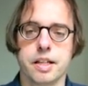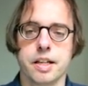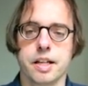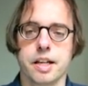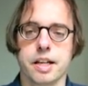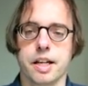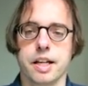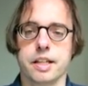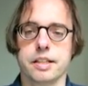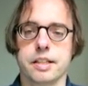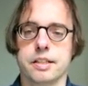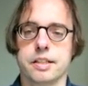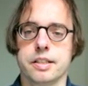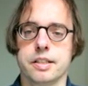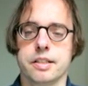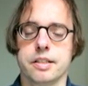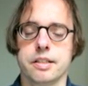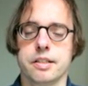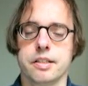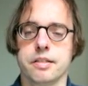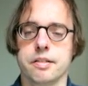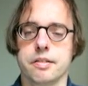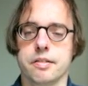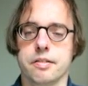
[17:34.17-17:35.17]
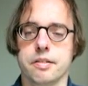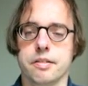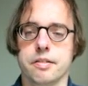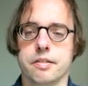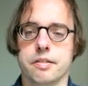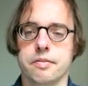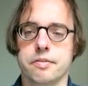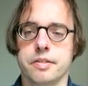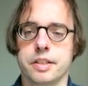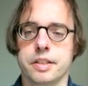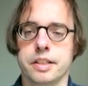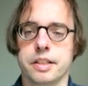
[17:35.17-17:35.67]
and
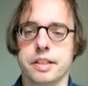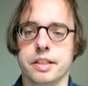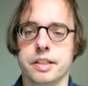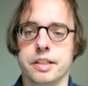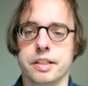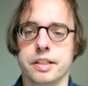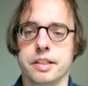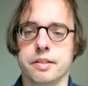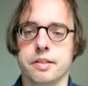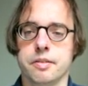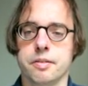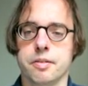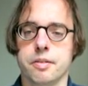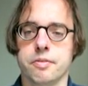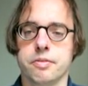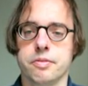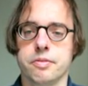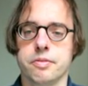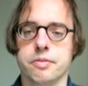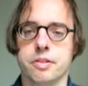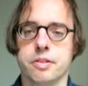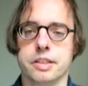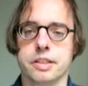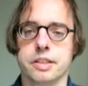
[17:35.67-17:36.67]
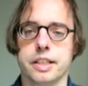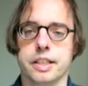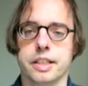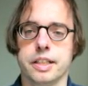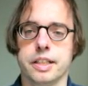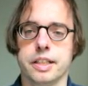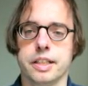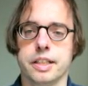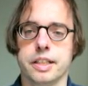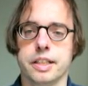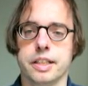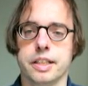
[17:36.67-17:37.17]
we of course
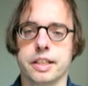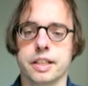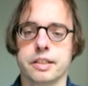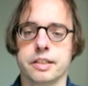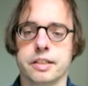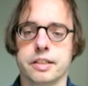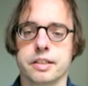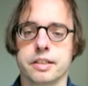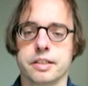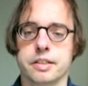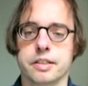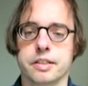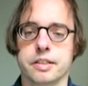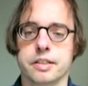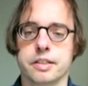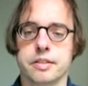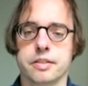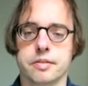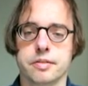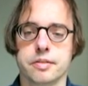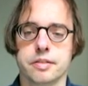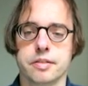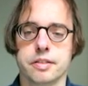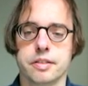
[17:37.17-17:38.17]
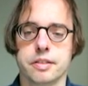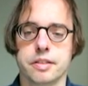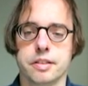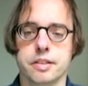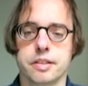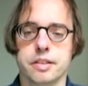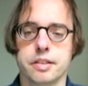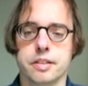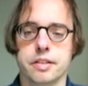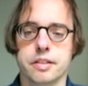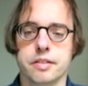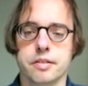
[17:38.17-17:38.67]
iterate. So
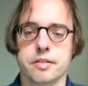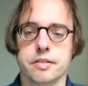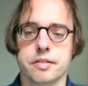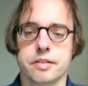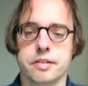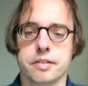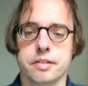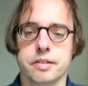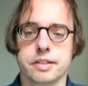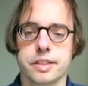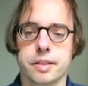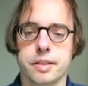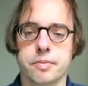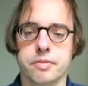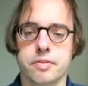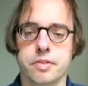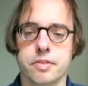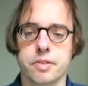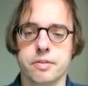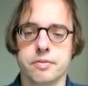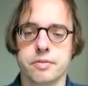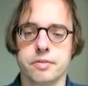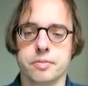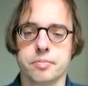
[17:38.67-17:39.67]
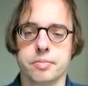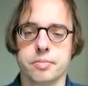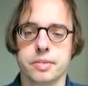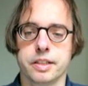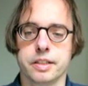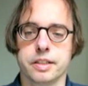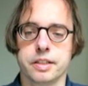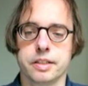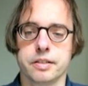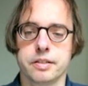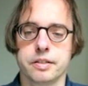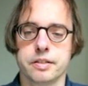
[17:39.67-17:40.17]
step 4 would
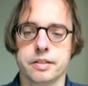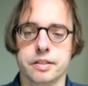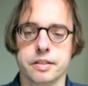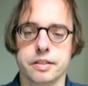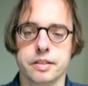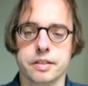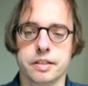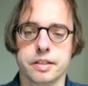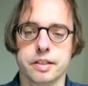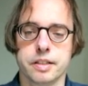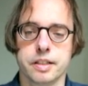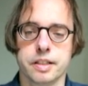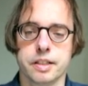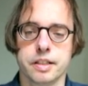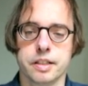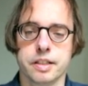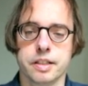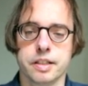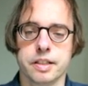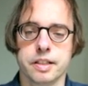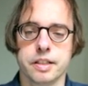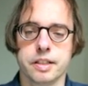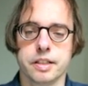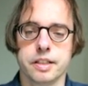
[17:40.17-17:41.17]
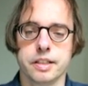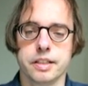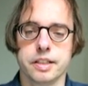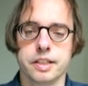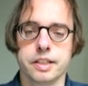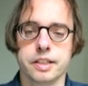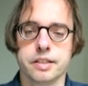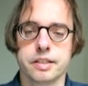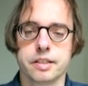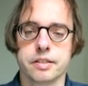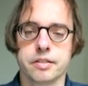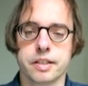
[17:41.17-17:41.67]
be
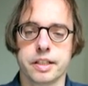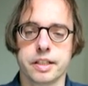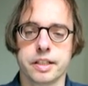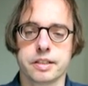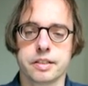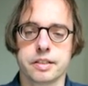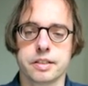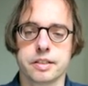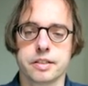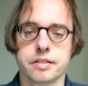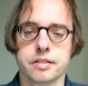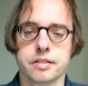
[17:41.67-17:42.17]
iterate